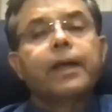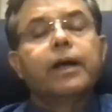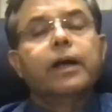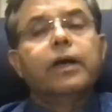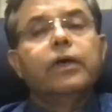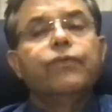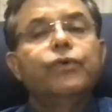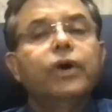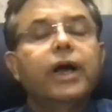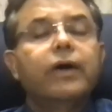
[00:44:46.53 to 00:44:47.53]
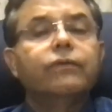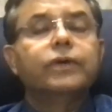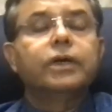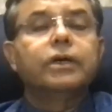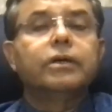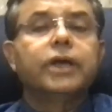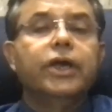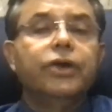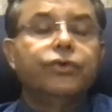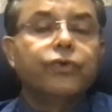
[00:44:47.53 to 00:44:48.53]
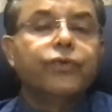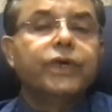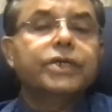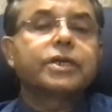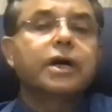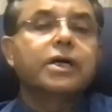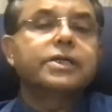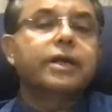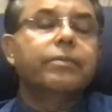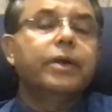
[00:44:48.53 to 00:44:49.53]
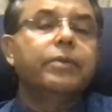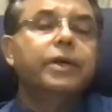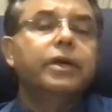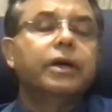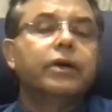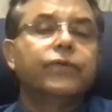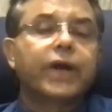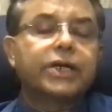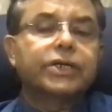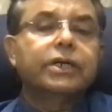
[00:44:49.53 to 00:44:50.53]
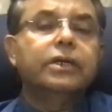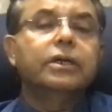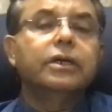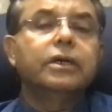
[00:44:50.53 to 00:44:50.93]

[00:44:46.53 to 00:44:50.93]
If you have atrophic scars, then maybe a fractional